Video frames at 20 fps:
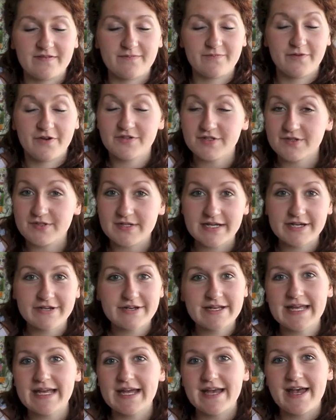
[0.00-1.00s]
photo
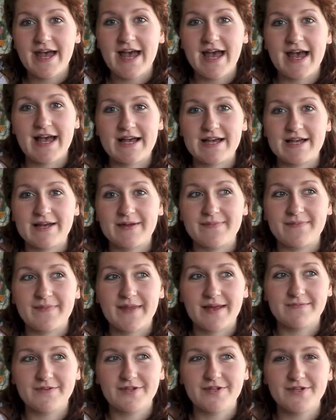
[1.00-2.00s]
diary.
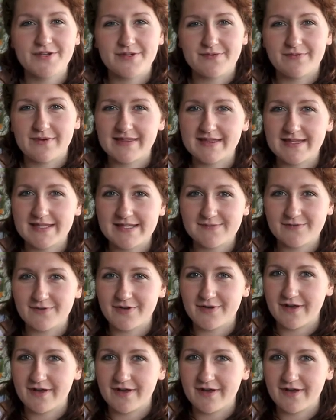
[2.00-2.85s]
I'm not sure when this will